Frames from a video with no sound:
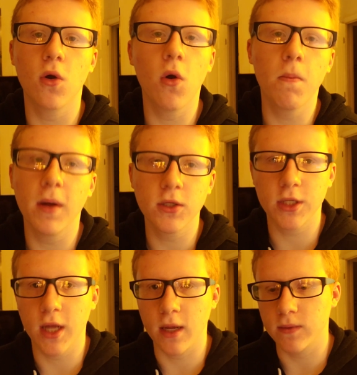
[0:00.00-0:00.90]
to a whole
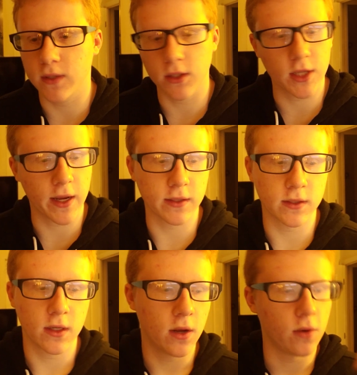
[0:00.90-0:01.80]
bunch of games such
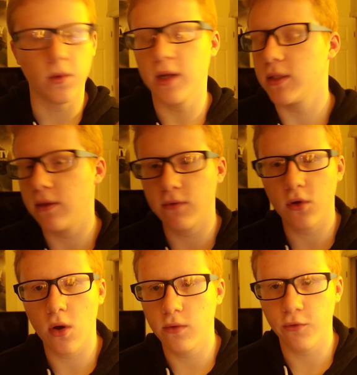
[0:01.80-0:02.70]
as Resident Evil
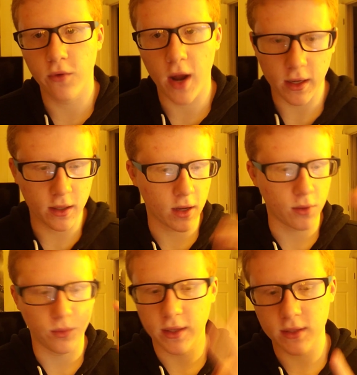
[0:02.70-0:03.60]
Code
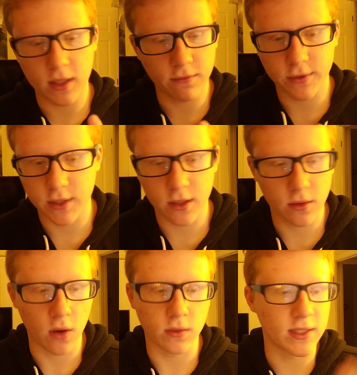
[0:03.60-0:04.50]
Veronica, Resident Evil
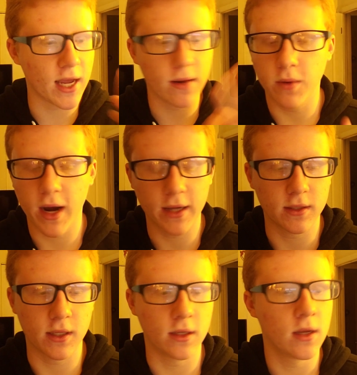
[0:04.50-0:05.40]
Zero, Dead
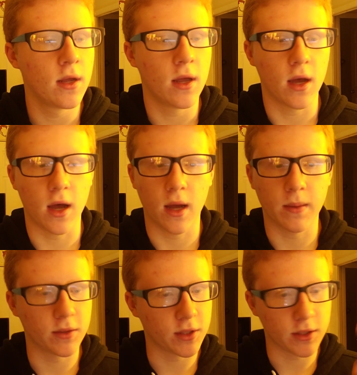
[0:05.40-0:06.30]
Rising.
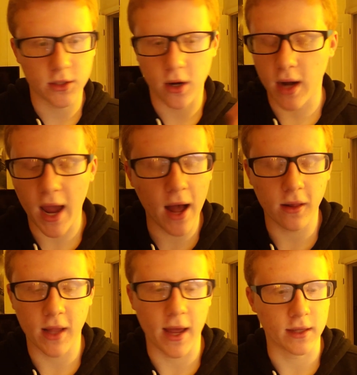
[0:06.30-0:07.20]
I was gonna start
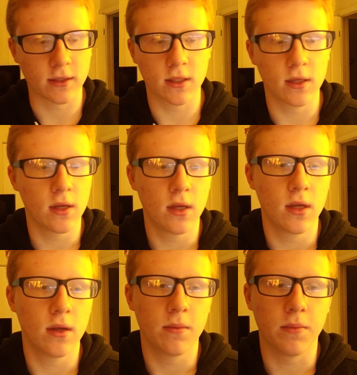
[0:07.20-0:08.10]
Outlast.
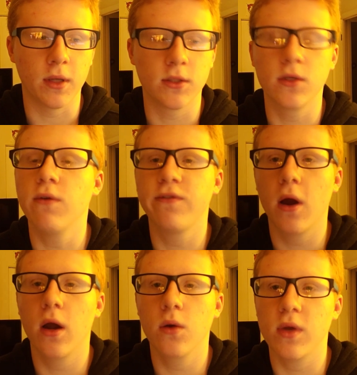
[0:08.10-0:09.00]
But so
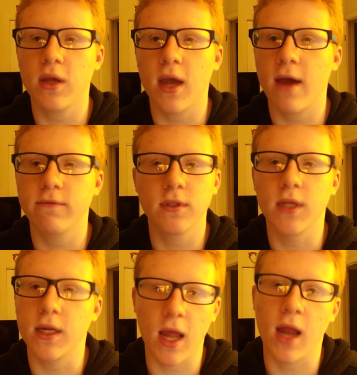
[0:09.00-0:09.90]
far, we haven't
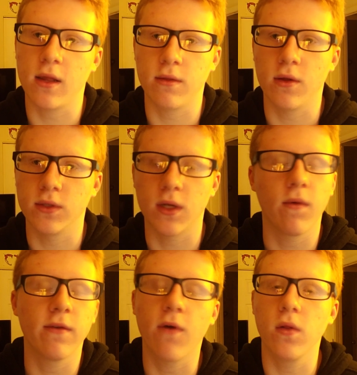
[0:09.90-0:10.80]
done any of those,
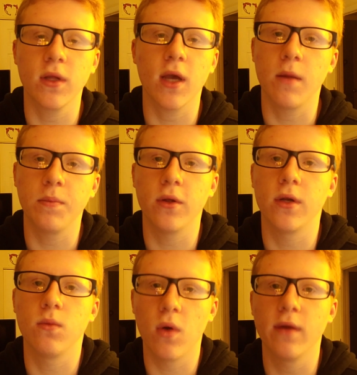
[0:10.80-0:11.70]
and we've only
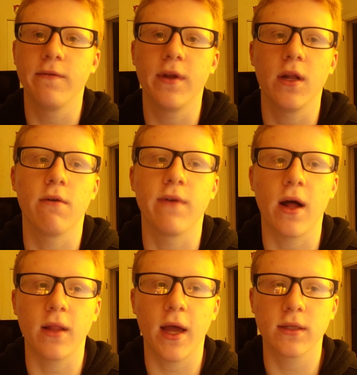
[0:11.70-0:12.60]
uploaded one video of
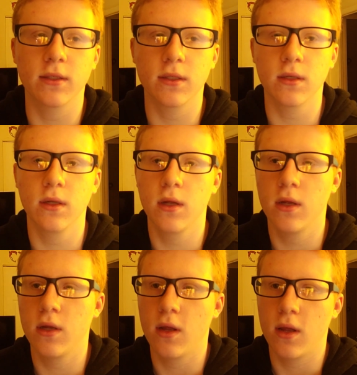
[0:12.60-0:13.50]
Outlast.
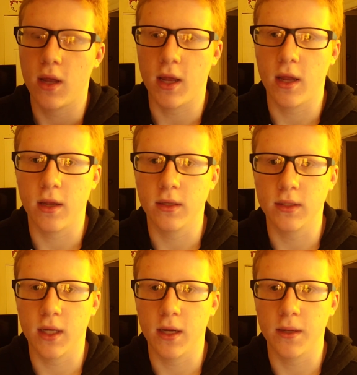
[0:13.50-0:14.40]
And,